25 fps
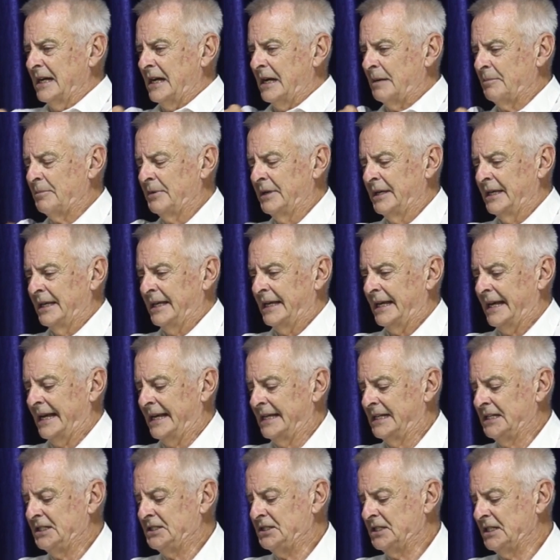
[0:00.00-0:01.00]
up
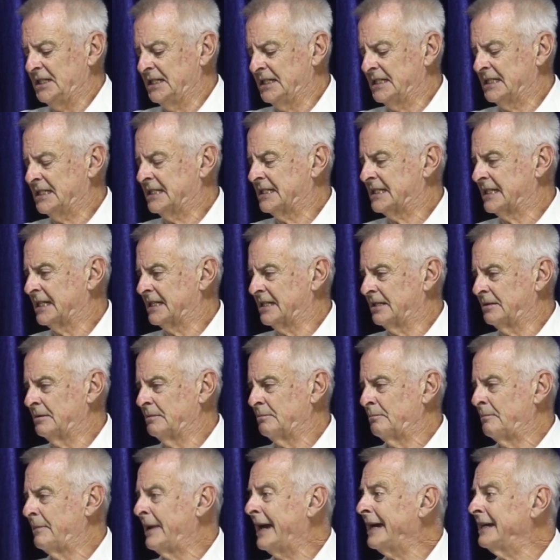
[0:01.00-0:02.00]
energies that are
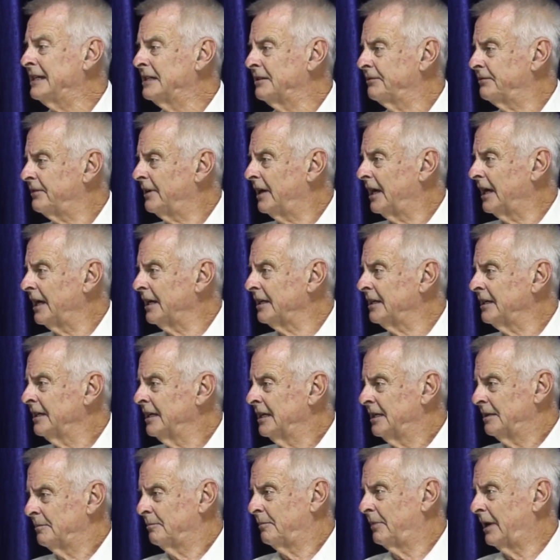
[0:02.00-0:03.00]
magnified
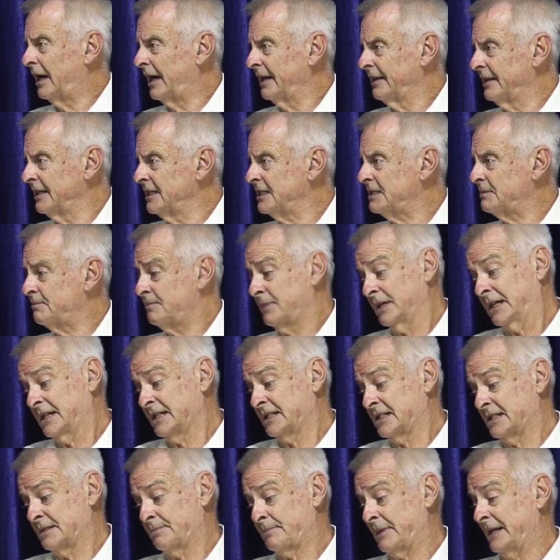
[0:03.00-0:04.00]
by this,
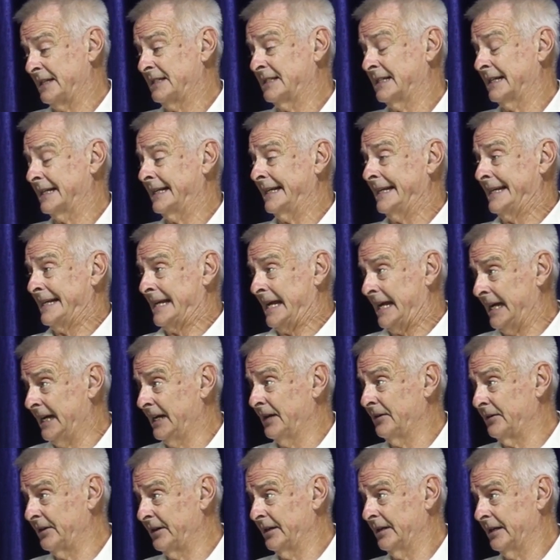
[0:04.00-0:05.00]
because it's basically an
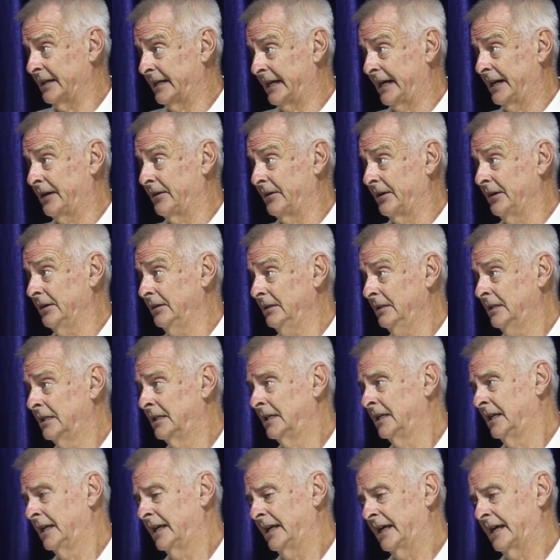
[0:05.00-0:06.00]
aerial,
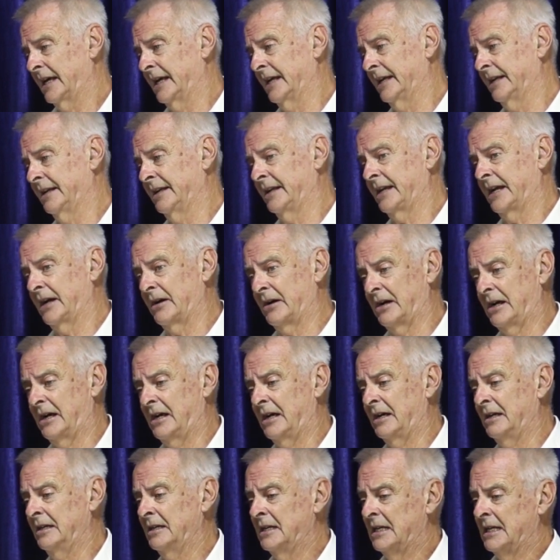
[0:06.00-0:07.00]
and there
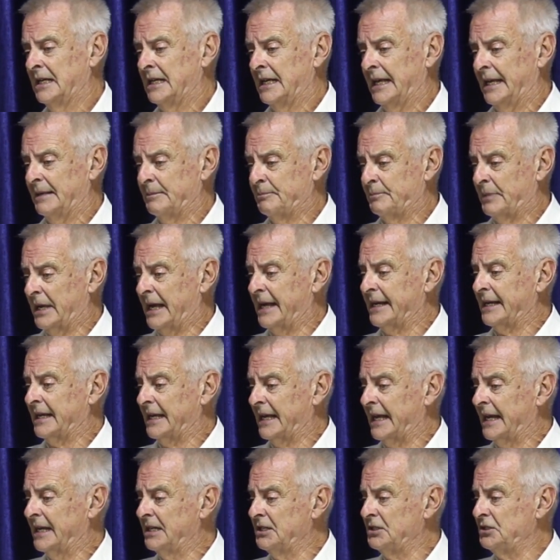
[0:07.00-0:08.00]
are bad
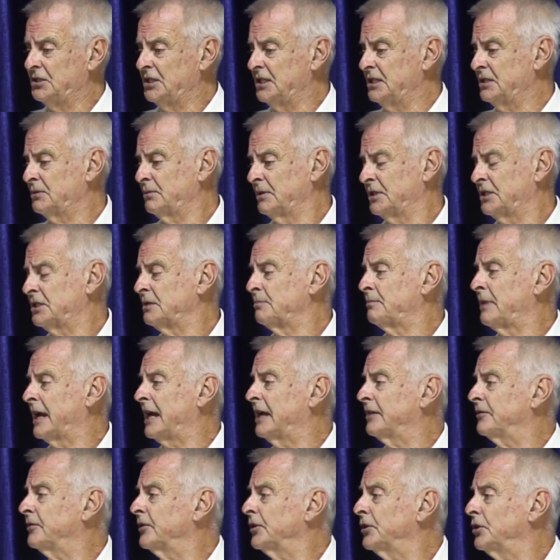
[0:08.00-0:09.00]
energies which are
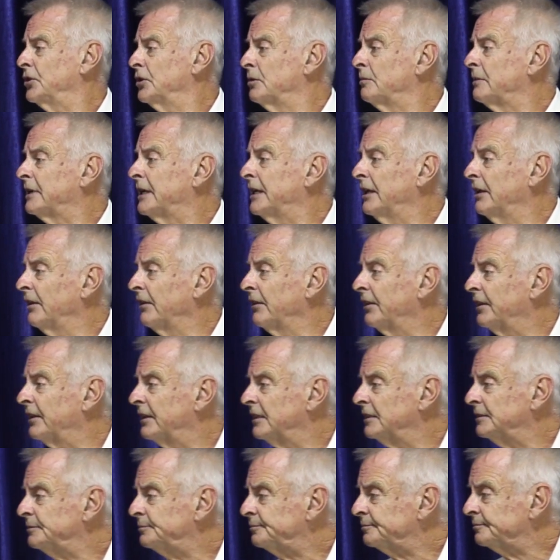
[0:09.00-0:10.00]
bad for human
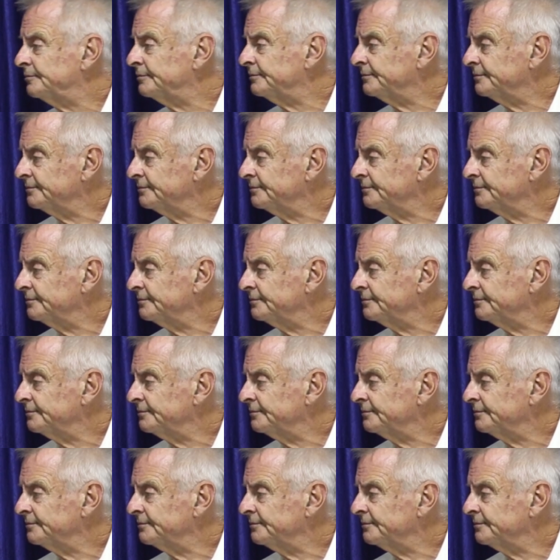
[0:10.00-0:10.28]
health.